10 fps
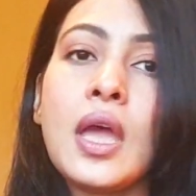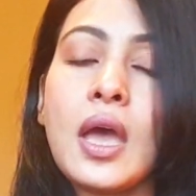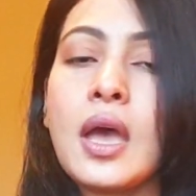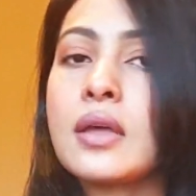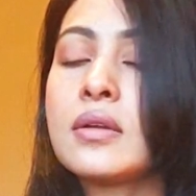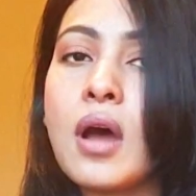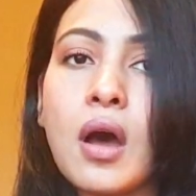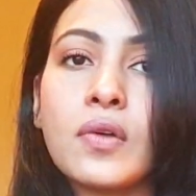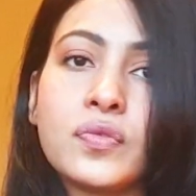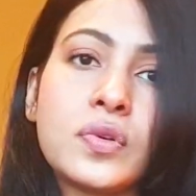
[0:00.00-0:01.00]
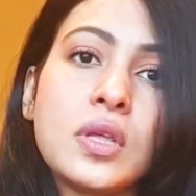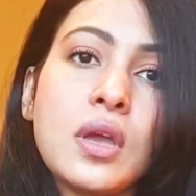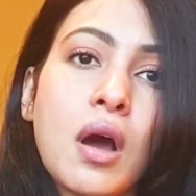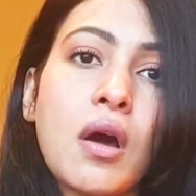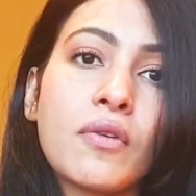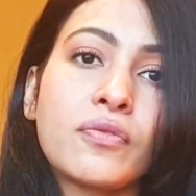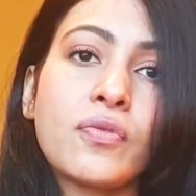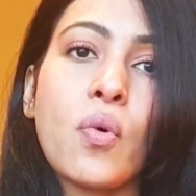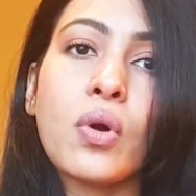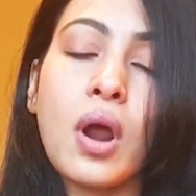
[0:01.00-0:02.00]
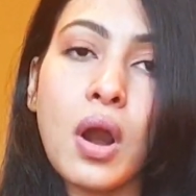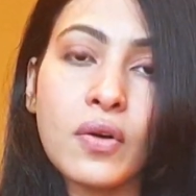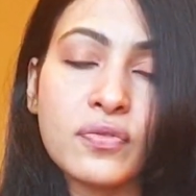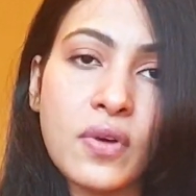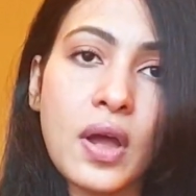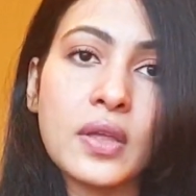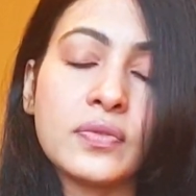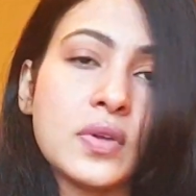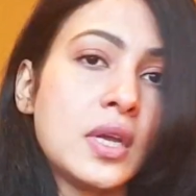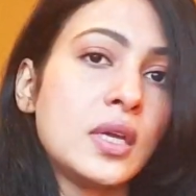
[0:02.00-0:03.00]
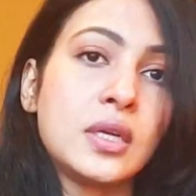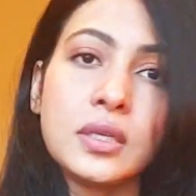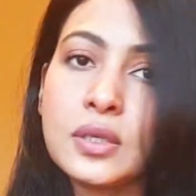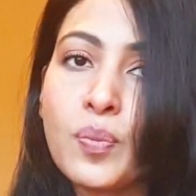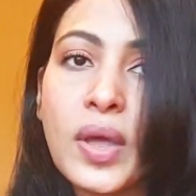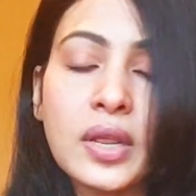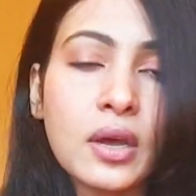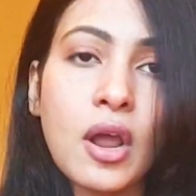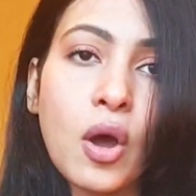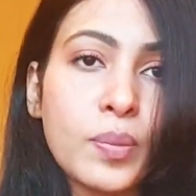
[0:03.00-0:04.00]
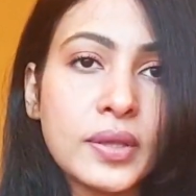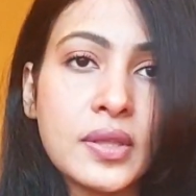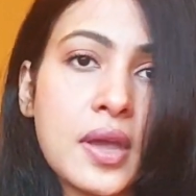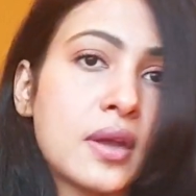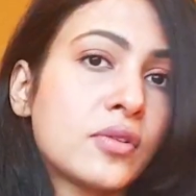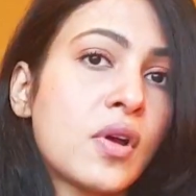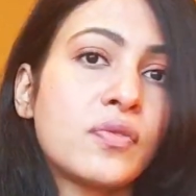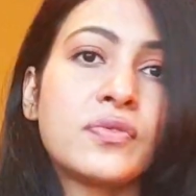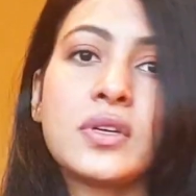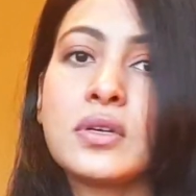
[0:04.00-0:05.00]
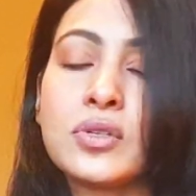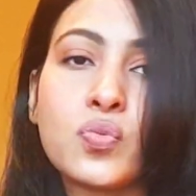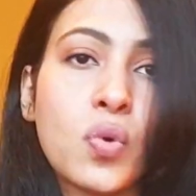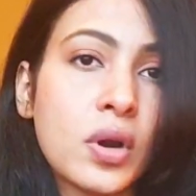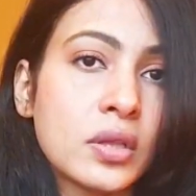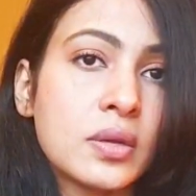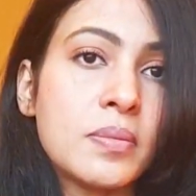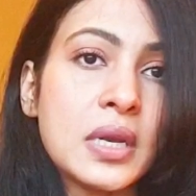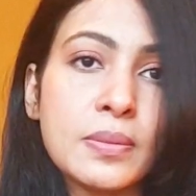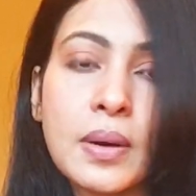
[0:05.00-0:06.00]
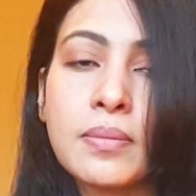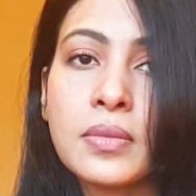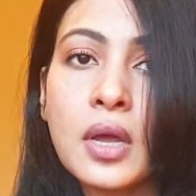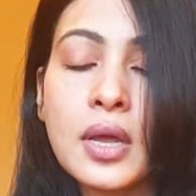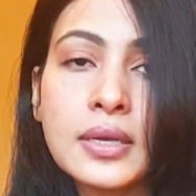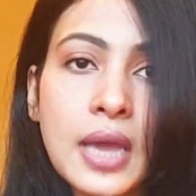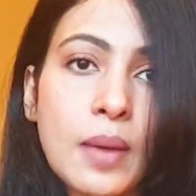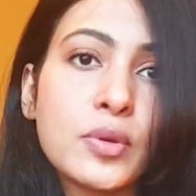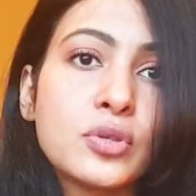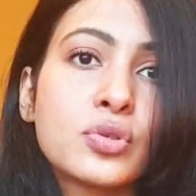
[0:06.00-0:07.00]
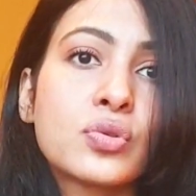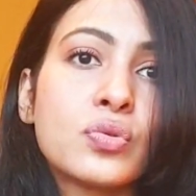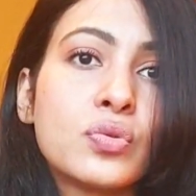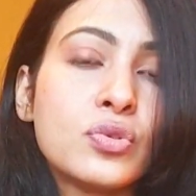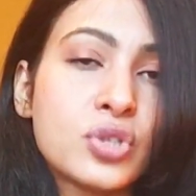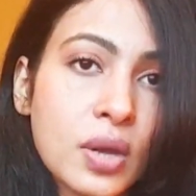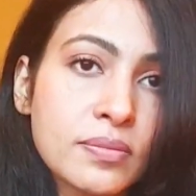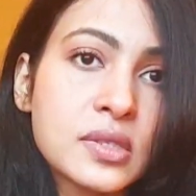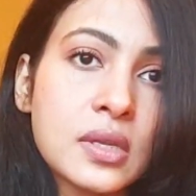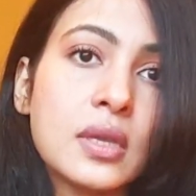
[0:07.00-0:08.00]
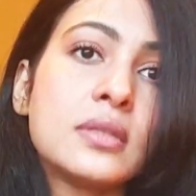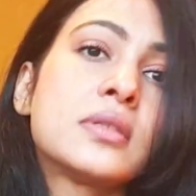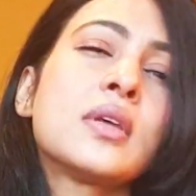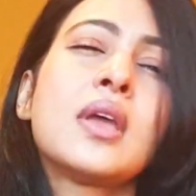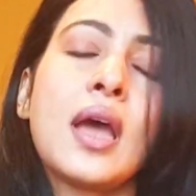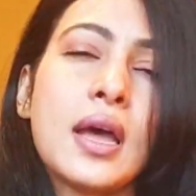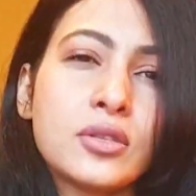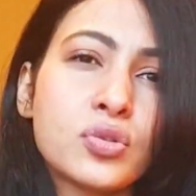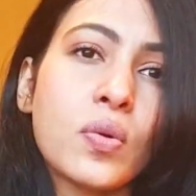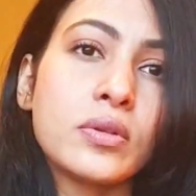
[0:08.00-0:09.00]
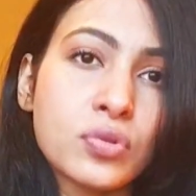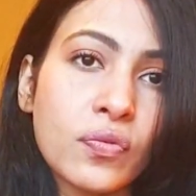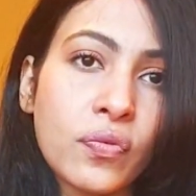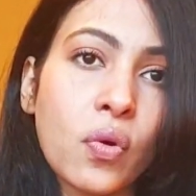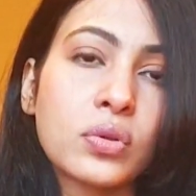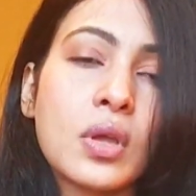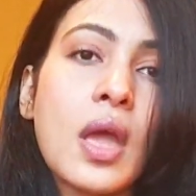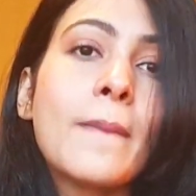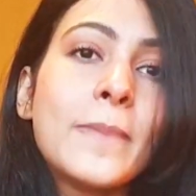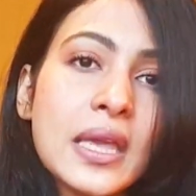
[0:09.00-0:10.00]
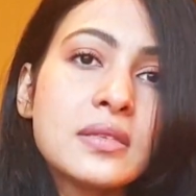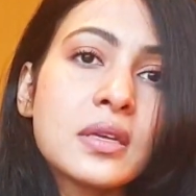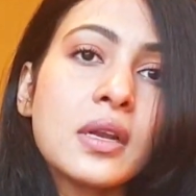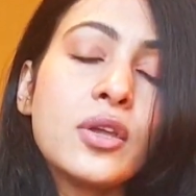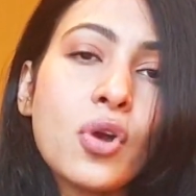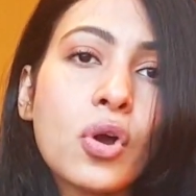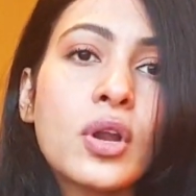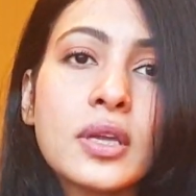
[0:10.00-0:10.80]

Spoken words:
and R3, R4, R5, depending on how big the aircraft is, what are the minimum cabin crew, jump seats, and so on and so forth. Basically, you're gonna